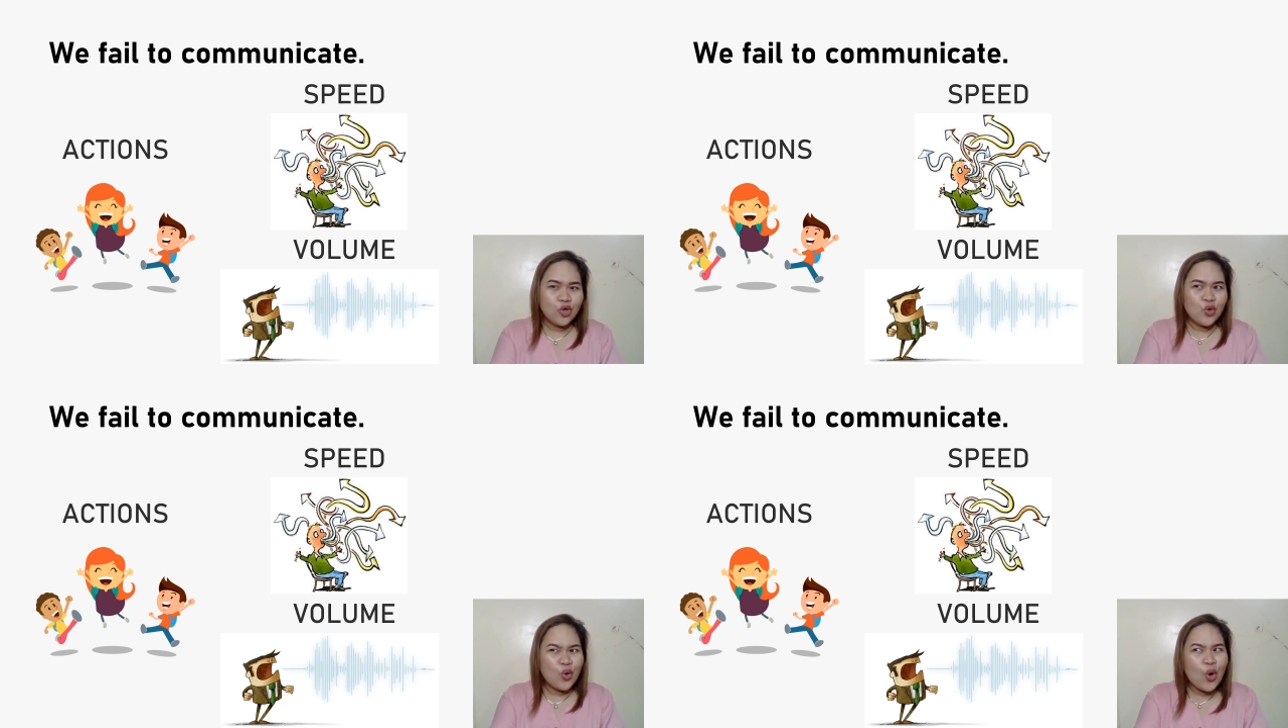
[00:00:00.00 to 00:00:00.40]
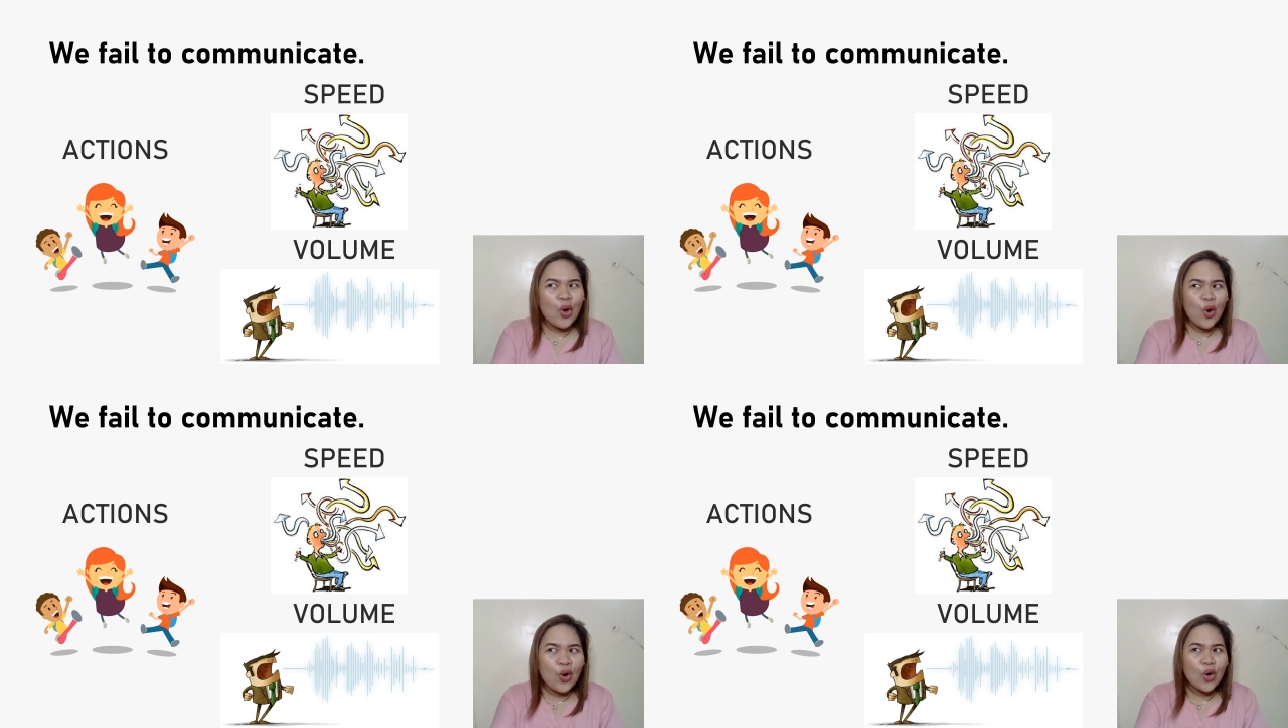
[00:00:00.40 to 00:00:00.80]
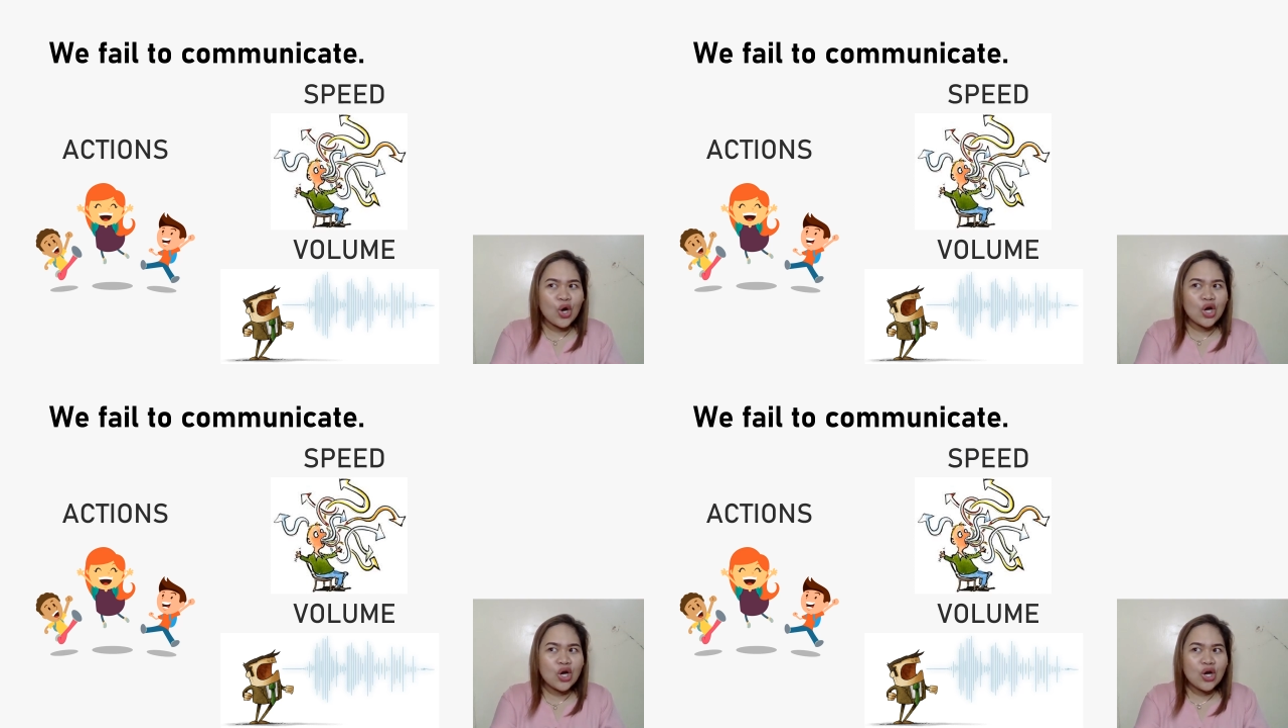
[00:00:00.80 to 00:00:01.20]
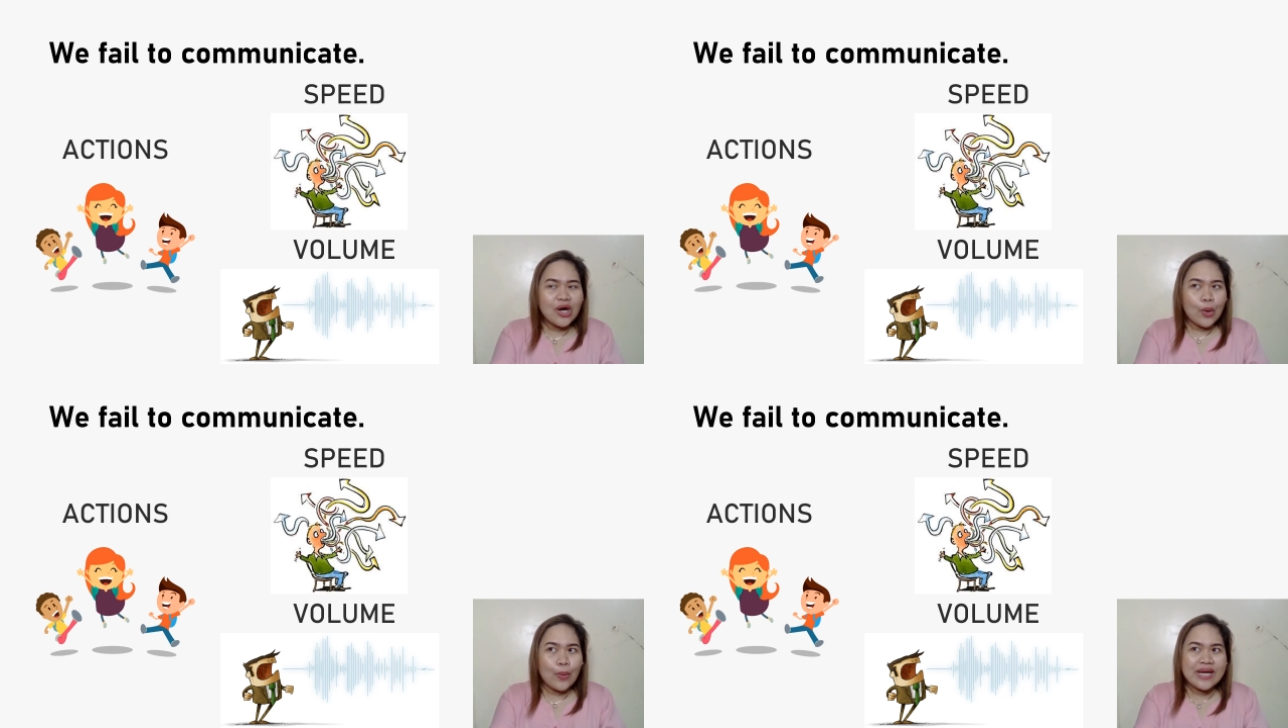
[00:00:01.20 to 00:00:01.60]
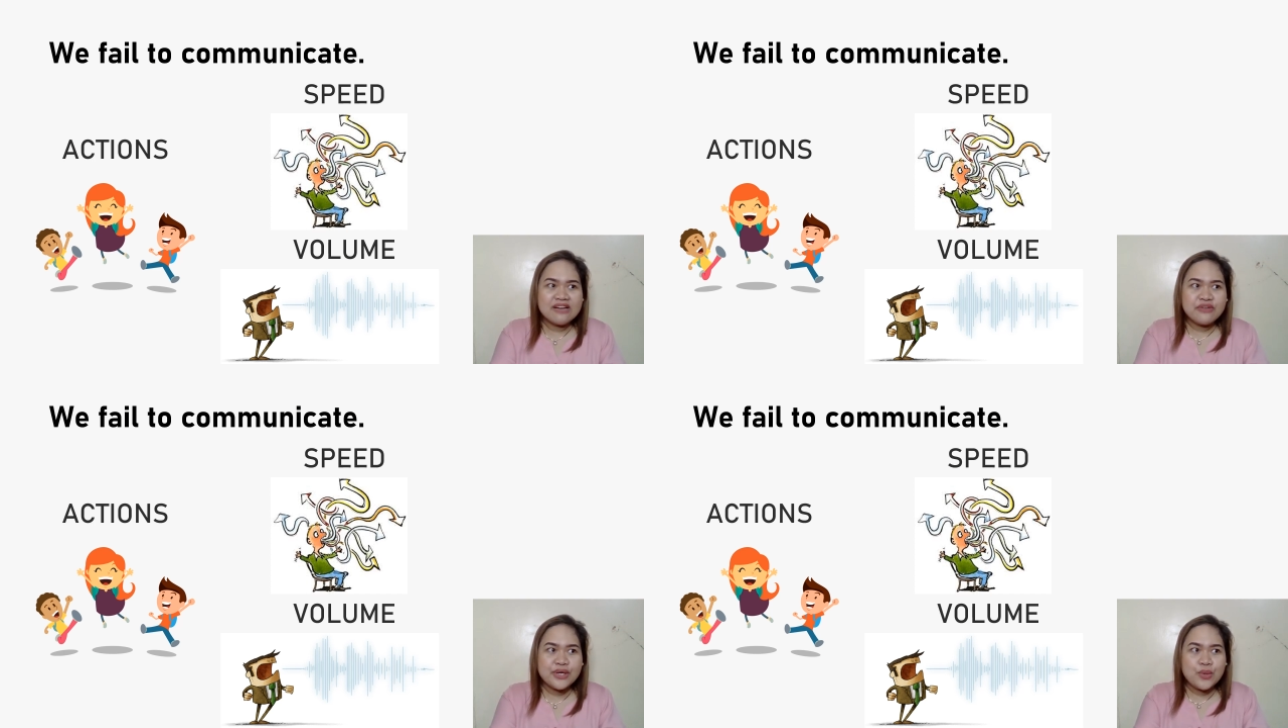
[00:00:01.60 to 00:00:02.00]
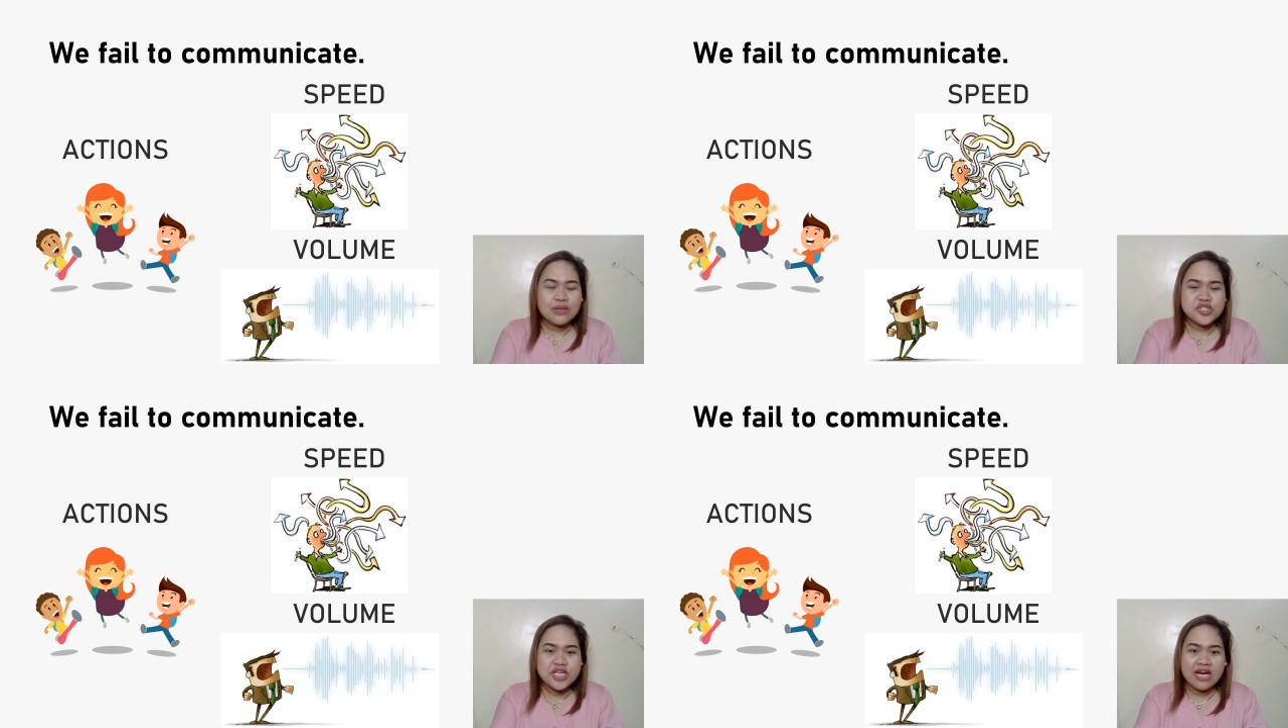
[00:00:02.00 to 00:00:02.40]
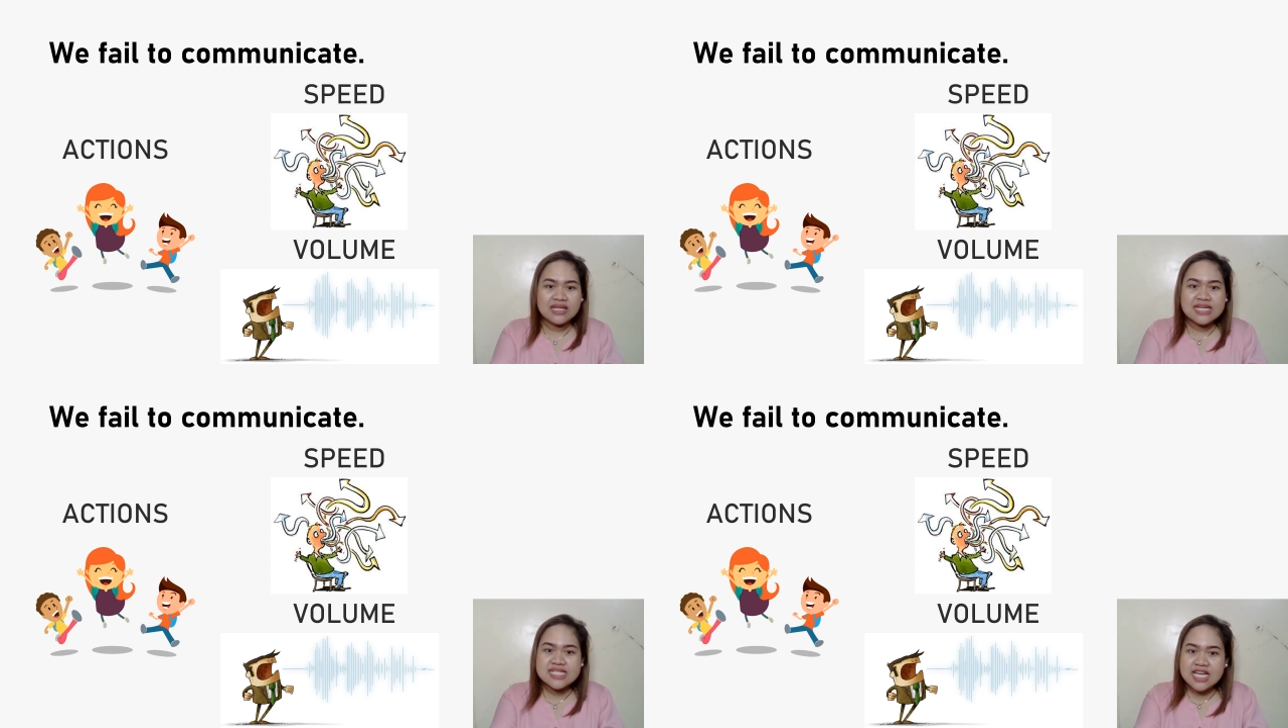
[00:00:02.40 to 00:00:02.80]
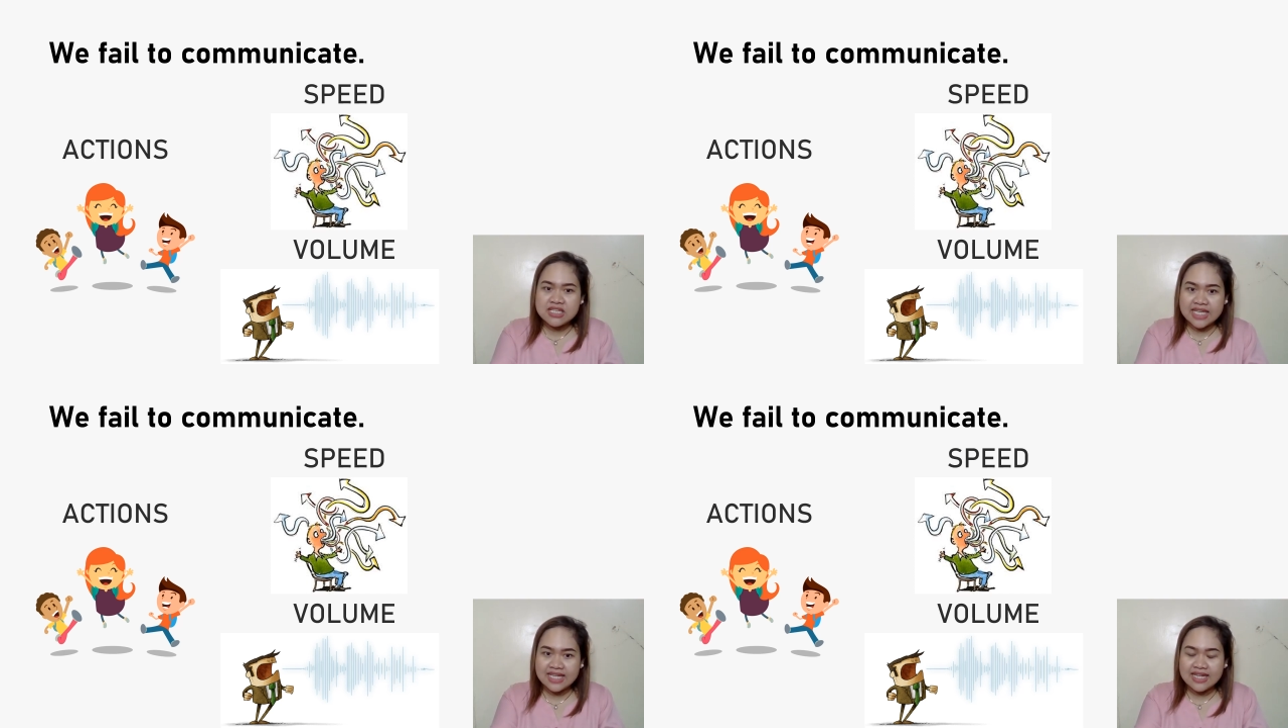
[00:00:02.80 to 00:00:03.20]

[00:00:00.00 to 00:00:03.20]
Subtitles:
Or whenever you are sharing a secret,